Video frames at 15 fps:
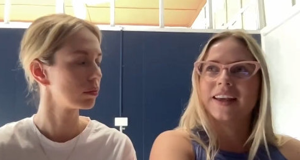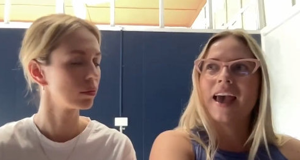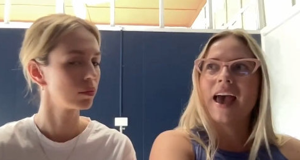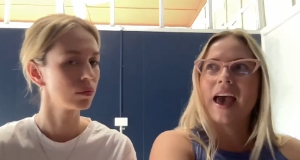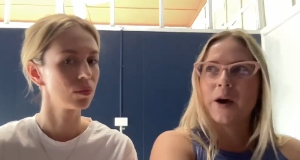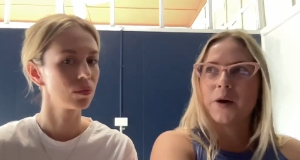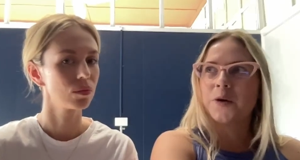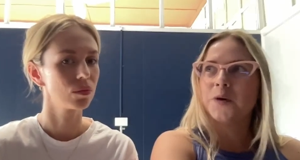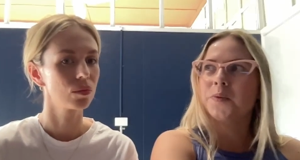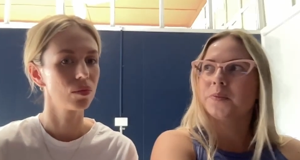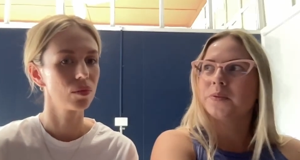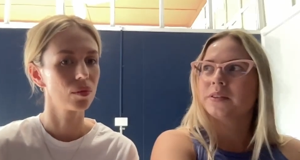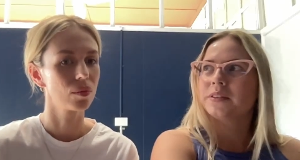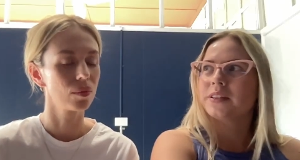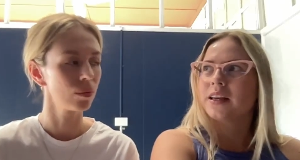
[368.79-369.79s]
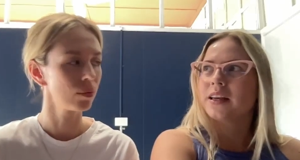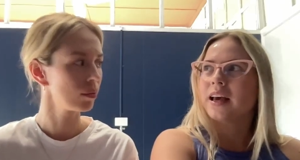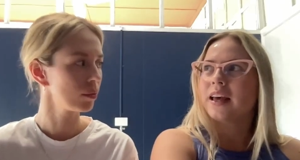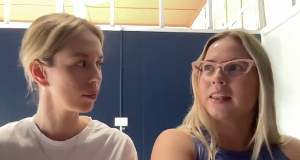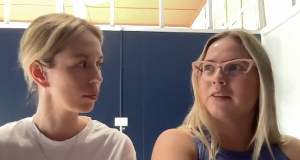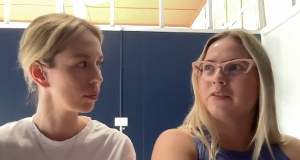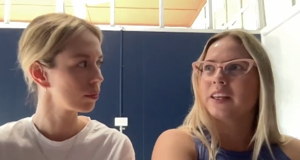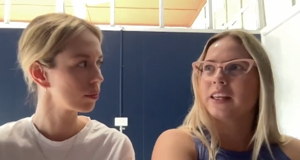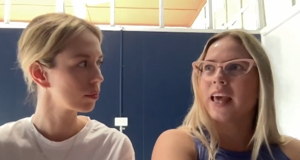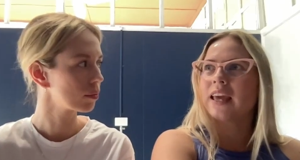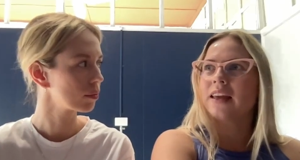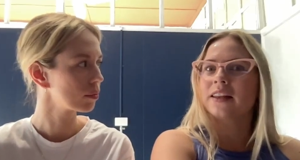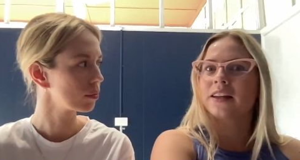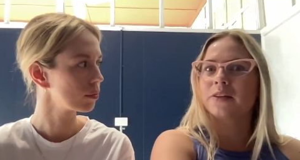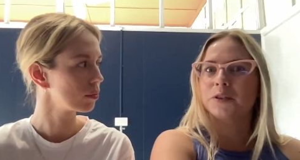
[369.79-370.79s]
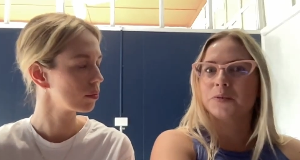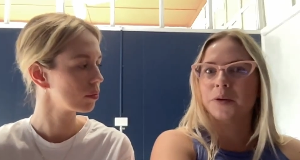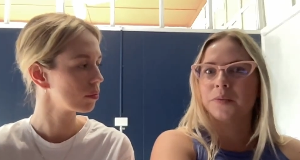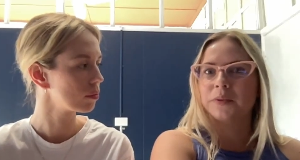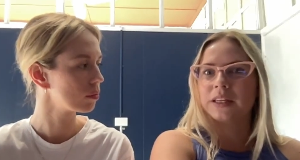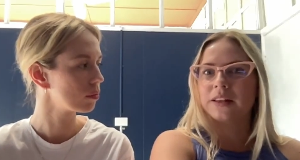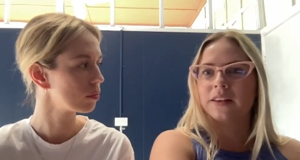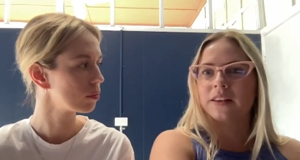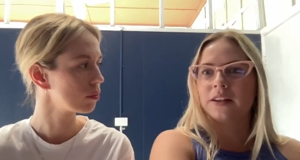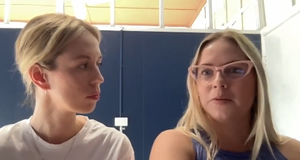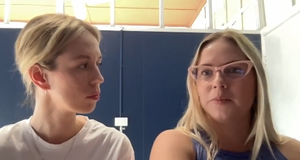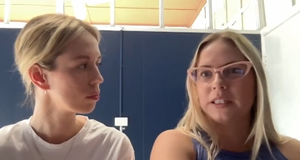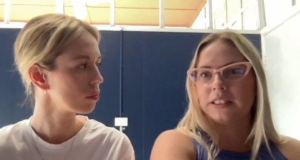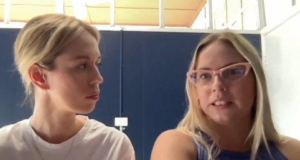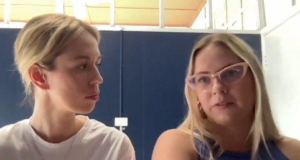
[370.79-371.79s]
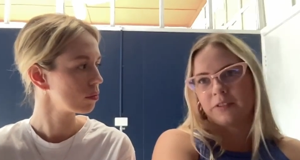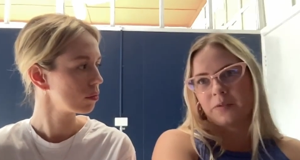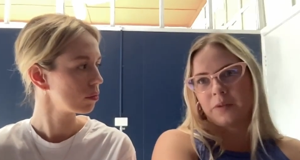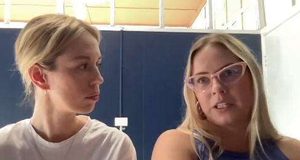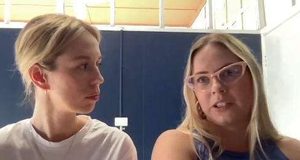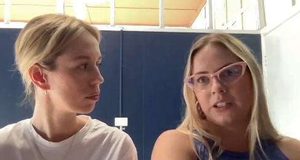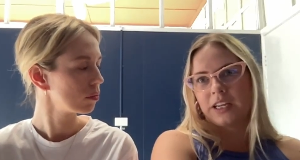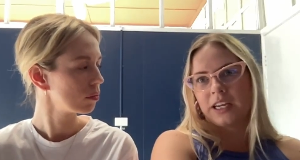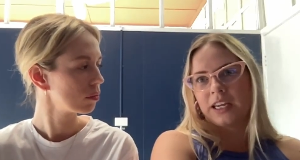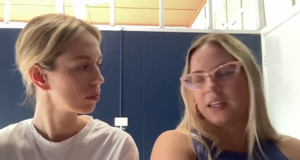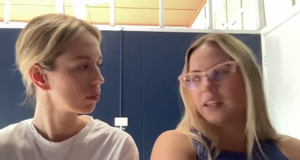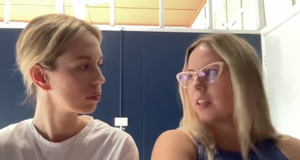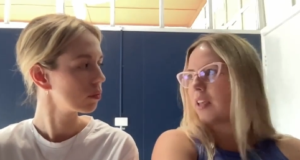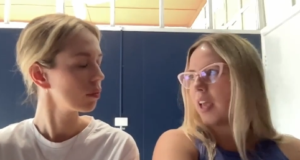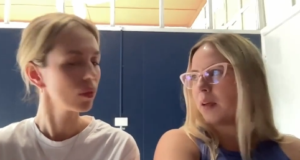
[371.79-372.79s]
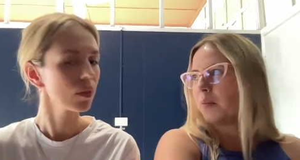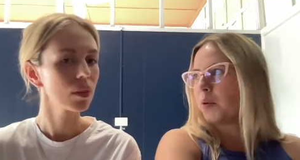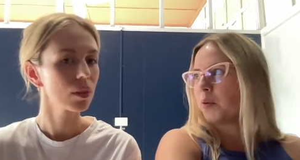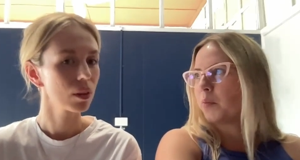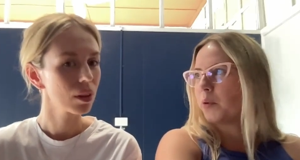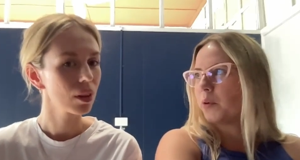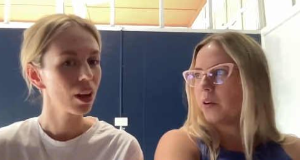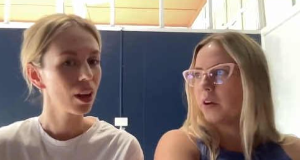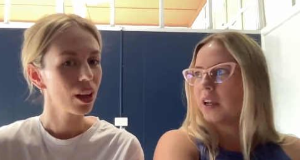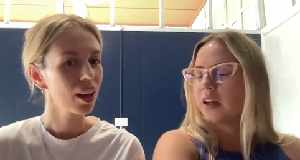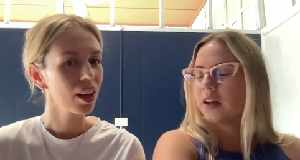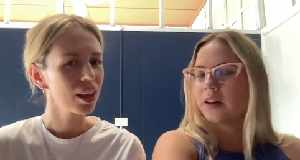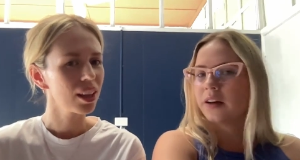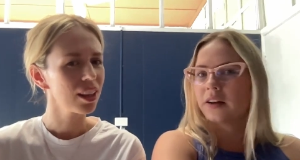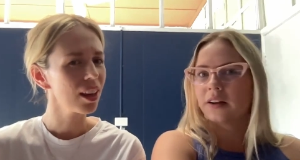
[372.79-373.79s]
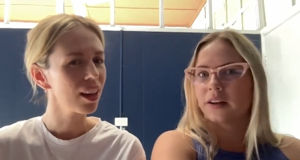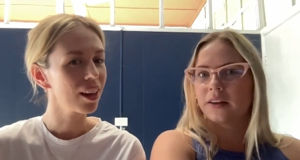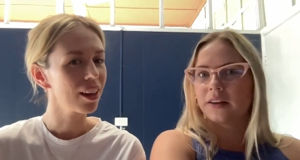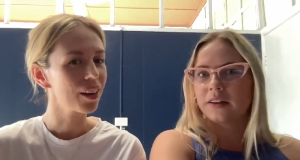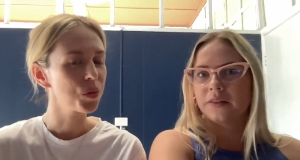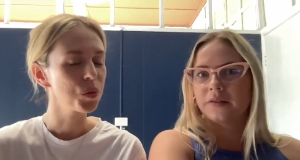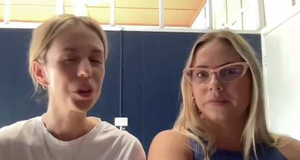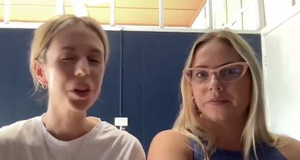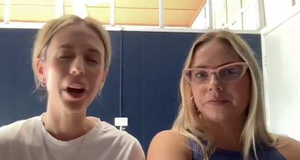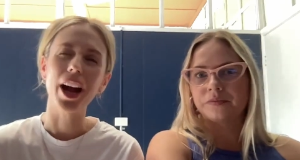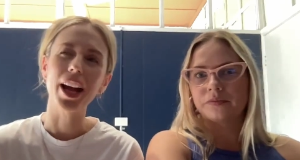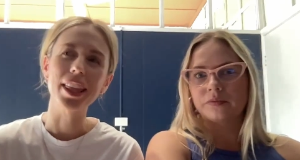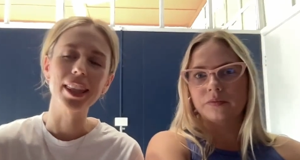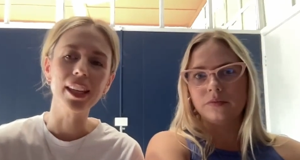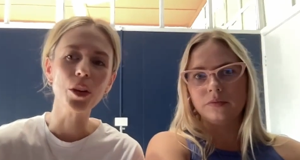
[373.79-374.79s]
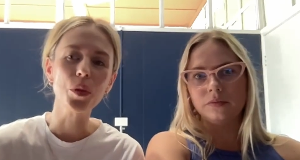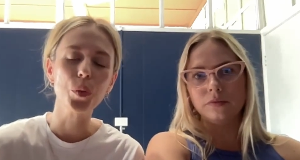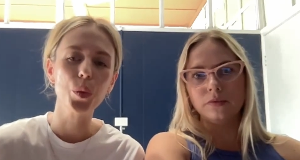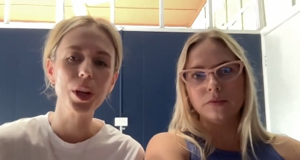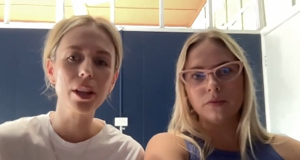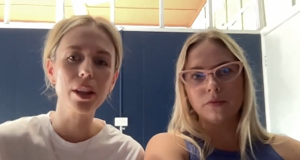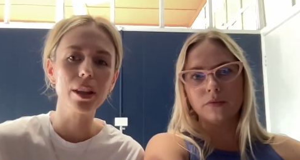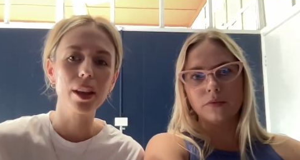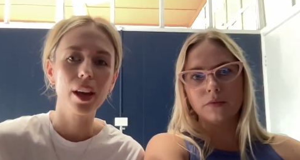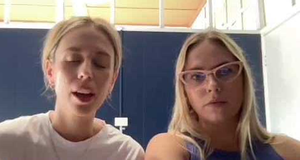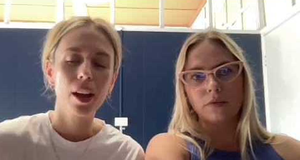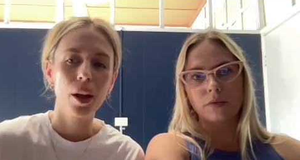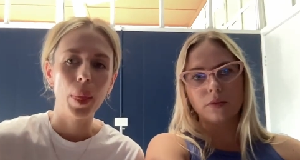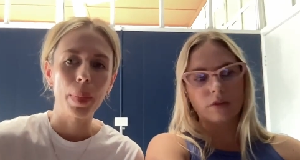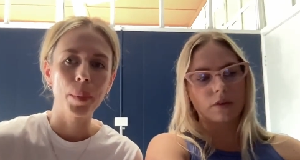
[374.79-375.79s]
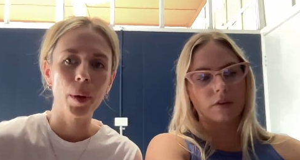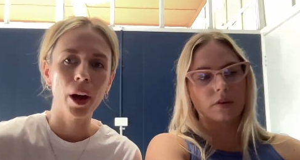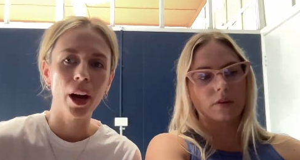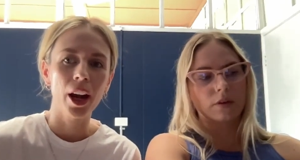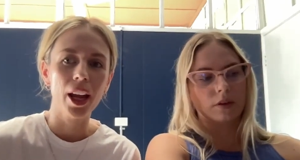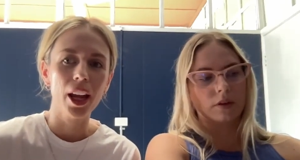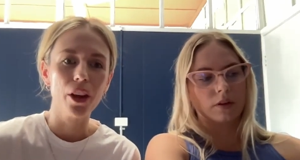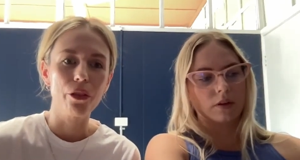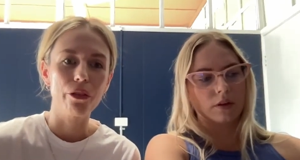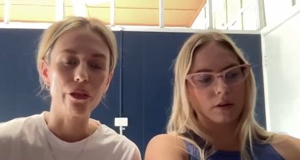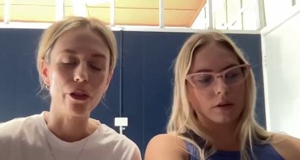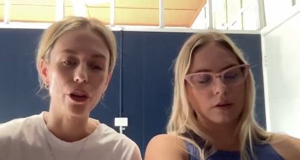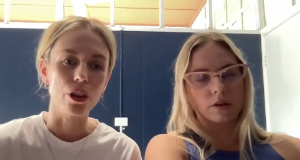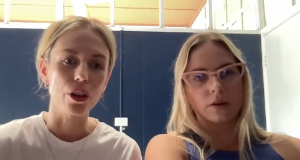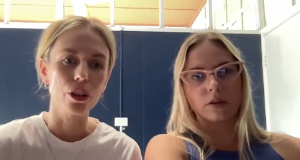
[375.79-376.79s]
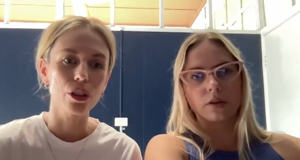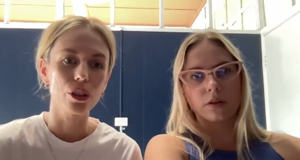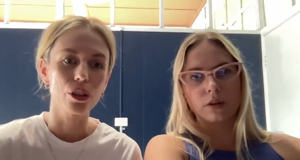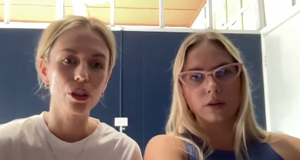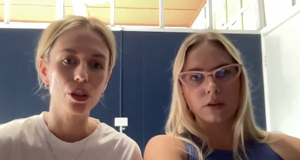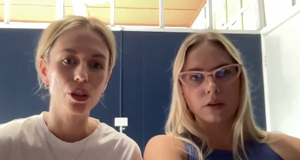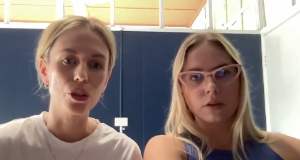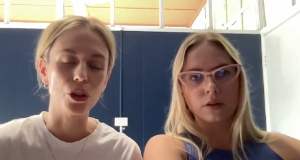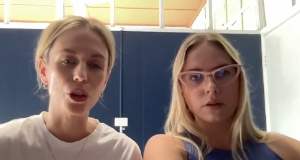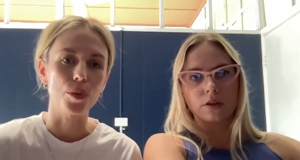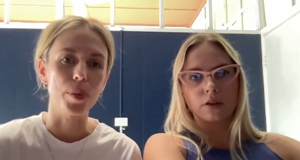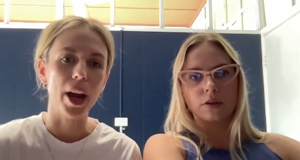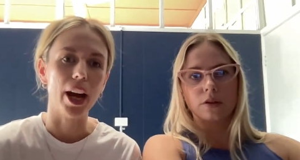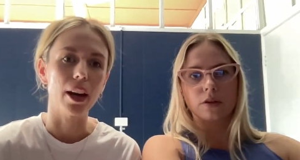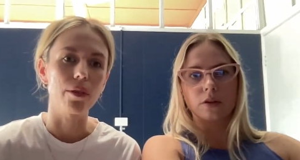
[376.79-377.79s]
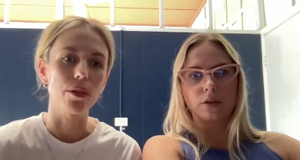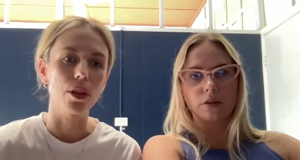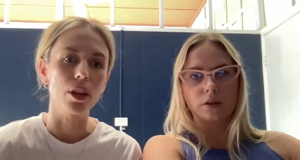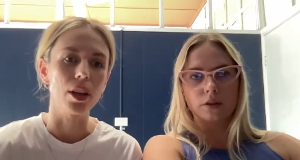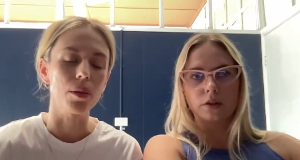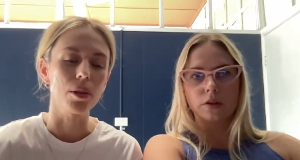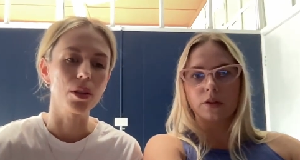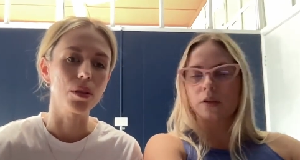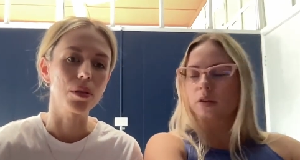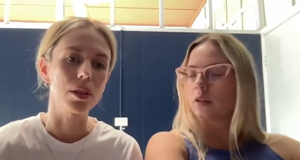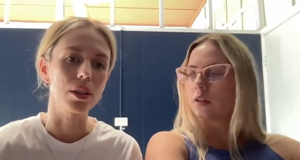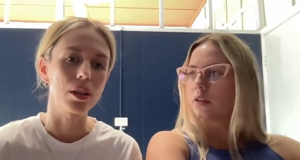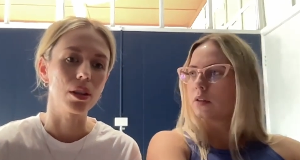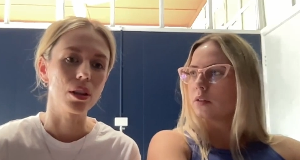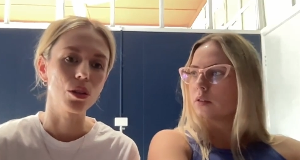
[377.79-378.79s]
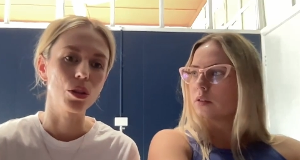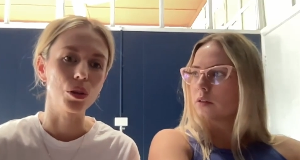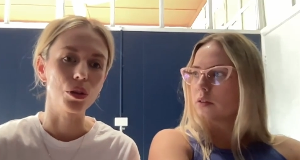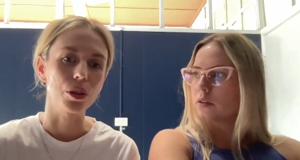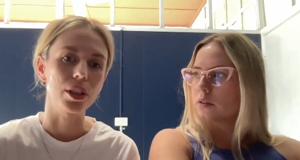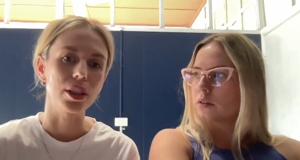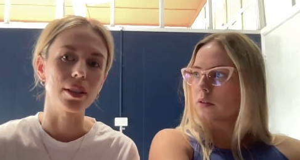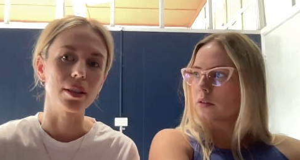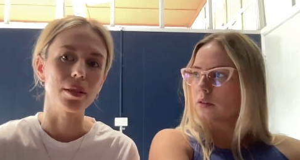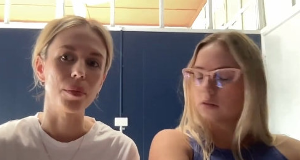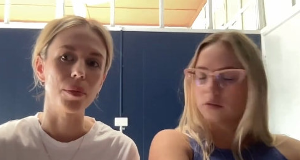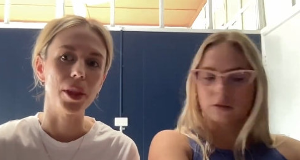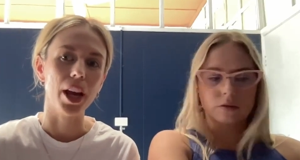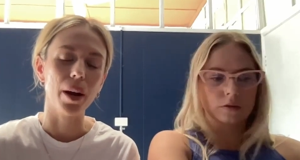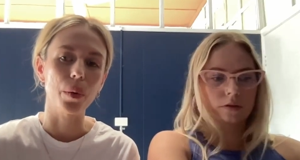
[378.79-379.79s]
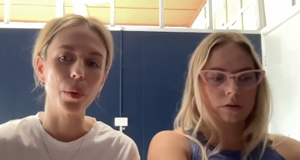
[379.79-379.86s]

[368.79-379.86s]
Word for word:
Speaker 1: Helps totally. I think Kaitlyn, it was probably a little bit different when she came on board. Yeah,
Speaker 2: well, I think with my first job out of uni, which was in tourism, that